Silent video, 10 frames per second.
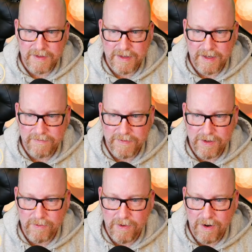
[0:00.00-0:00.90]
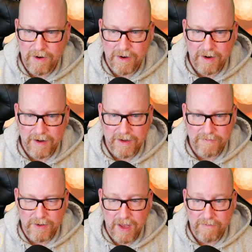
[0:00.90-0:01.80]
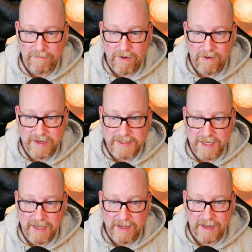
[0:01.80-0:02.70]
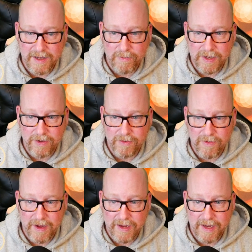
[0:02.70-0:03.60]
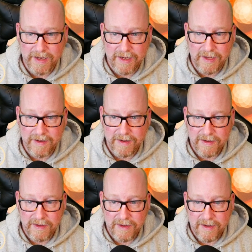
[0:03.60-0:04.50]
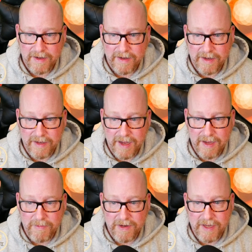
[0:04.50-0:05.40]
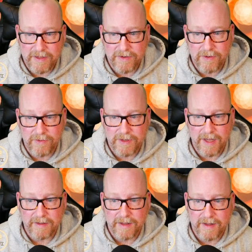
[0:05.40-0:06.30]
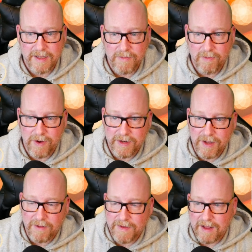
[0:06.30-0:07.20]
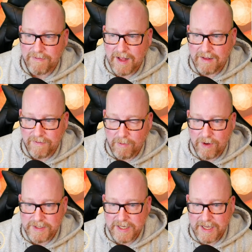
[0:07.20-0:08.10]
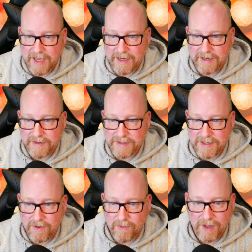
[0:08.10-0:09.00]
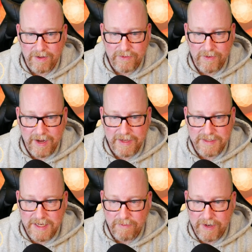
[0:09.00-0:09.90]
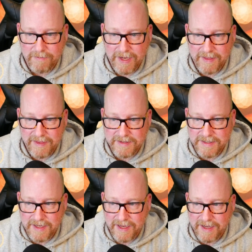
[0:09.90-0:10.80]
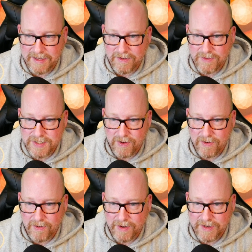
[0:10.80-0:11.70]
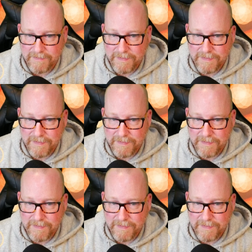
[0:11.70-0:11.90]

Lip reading: if you have VarAC, we could try 80. And I am connected to Delta Lima 1 Golf Alpha Alpha once again, so we'll try and see if we can make this QSO going.